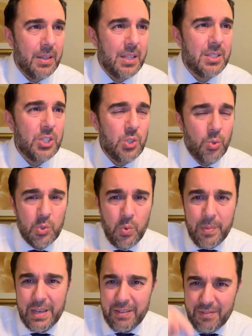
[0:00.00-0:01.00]
It's the Jewish
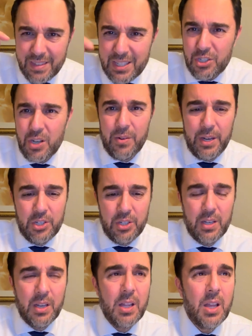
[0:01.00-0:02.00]
women of this
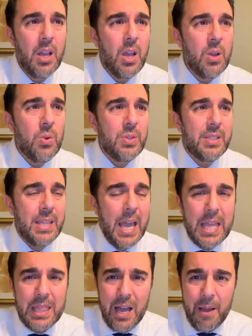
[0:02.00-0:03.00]
generation who
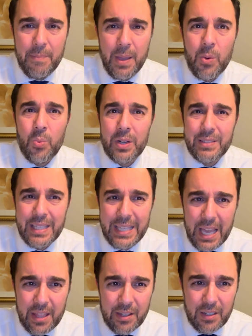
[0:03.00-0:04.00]
stand up and work
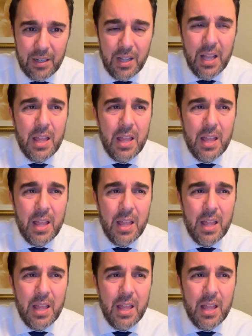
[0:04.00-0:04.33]
together.